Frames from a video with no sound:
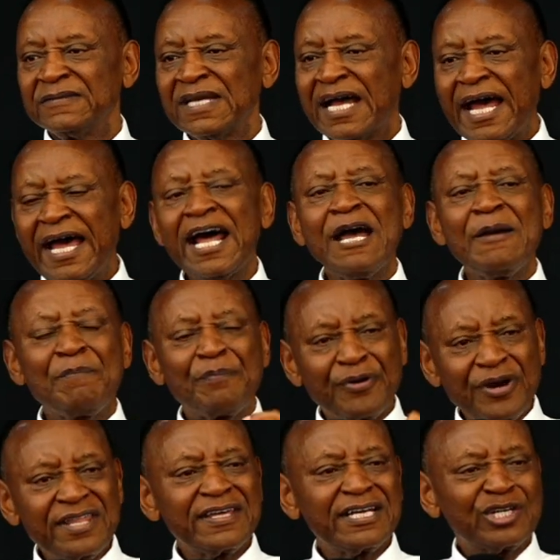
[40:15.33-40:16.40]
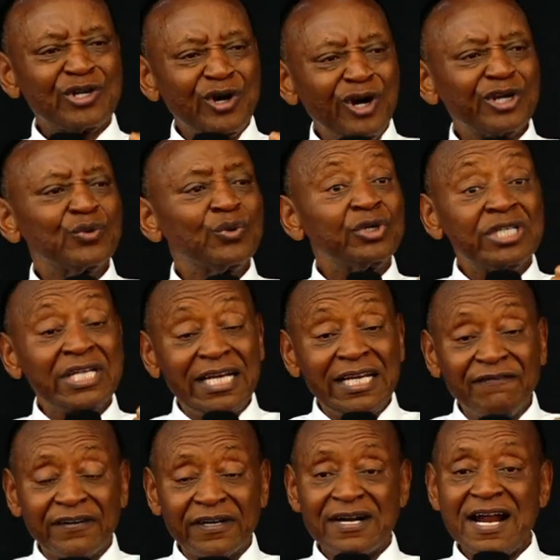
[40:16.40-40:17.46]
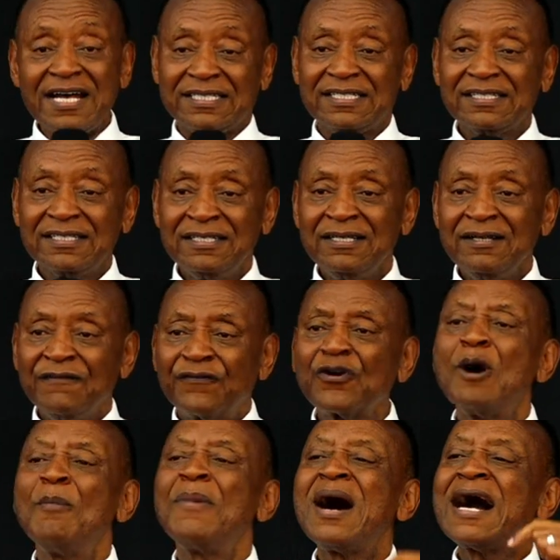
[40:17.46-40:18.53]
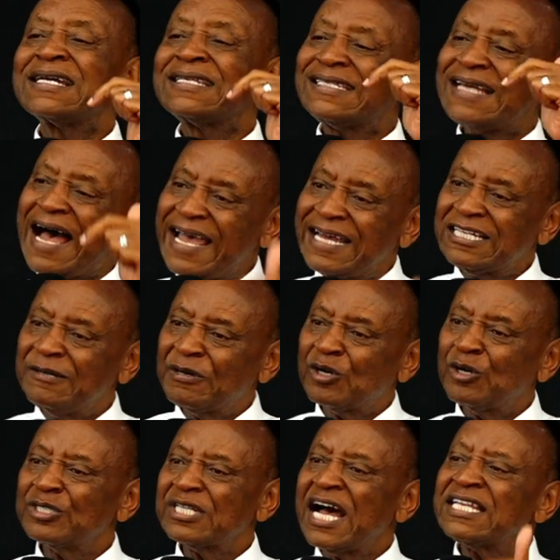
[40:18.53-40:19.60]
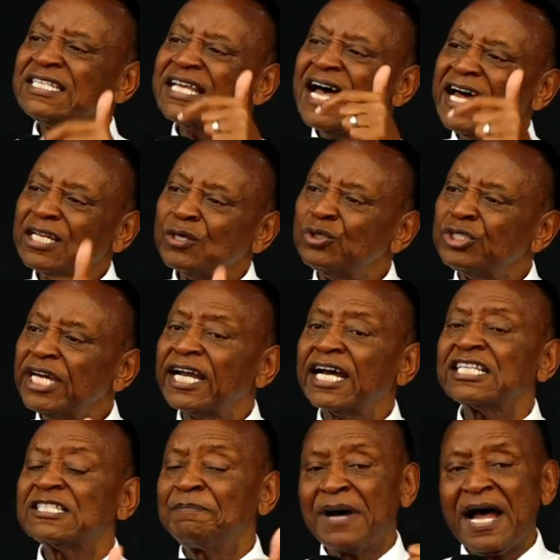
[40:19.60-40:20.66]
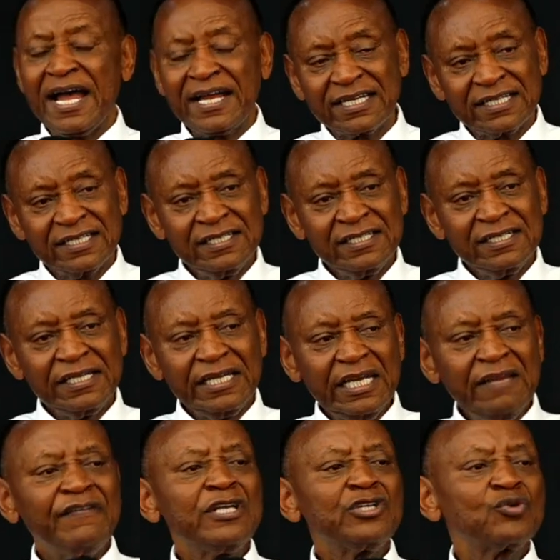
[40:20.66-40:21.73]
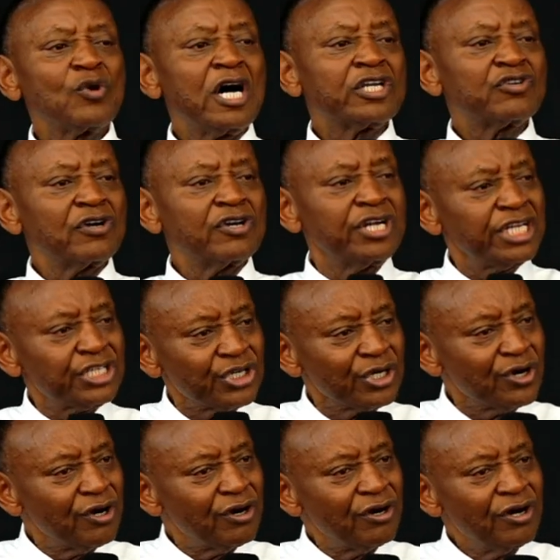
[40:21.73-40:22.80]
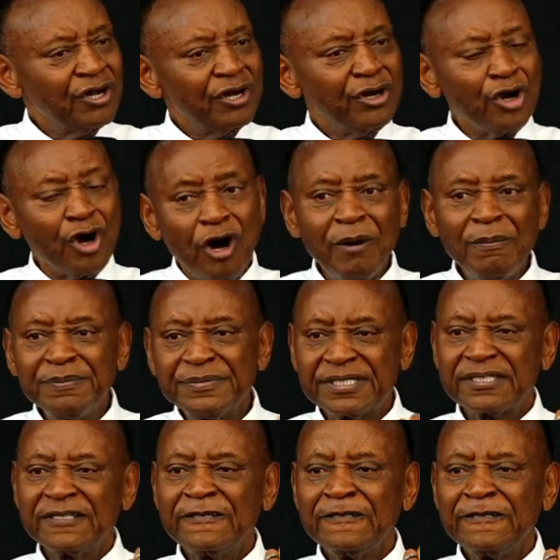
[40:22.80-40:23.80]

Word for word: And I pray that God will deliver us from anxiety because anxiety will take us back even to our traditional norms.